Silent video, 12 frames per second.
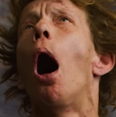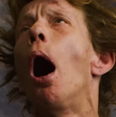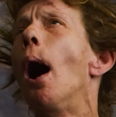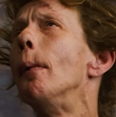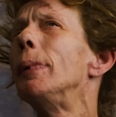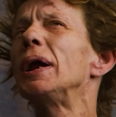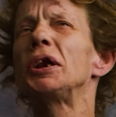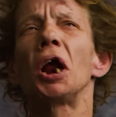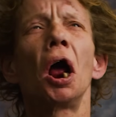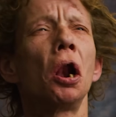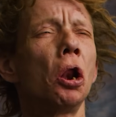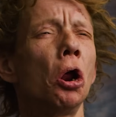I've been
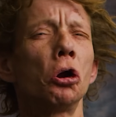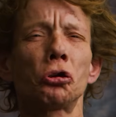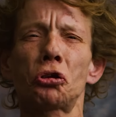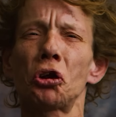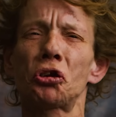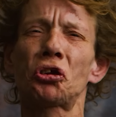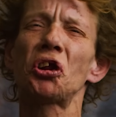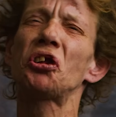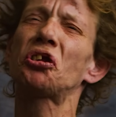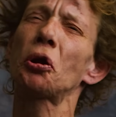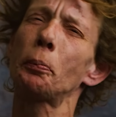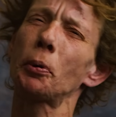down here since
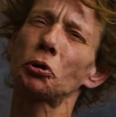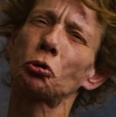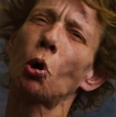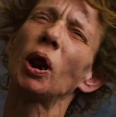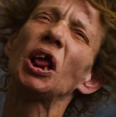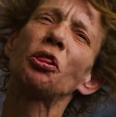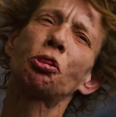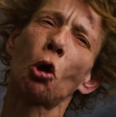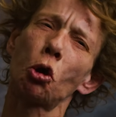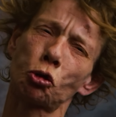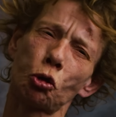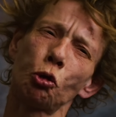December
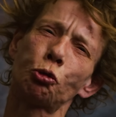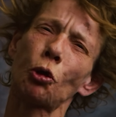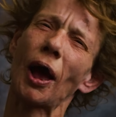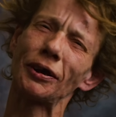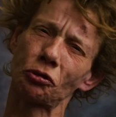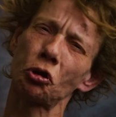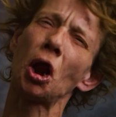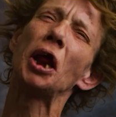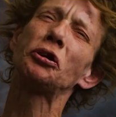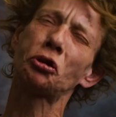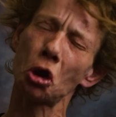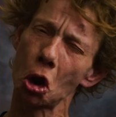23rd,
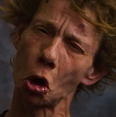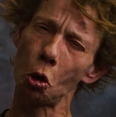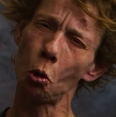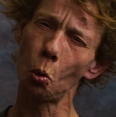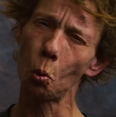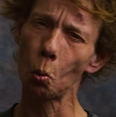2002.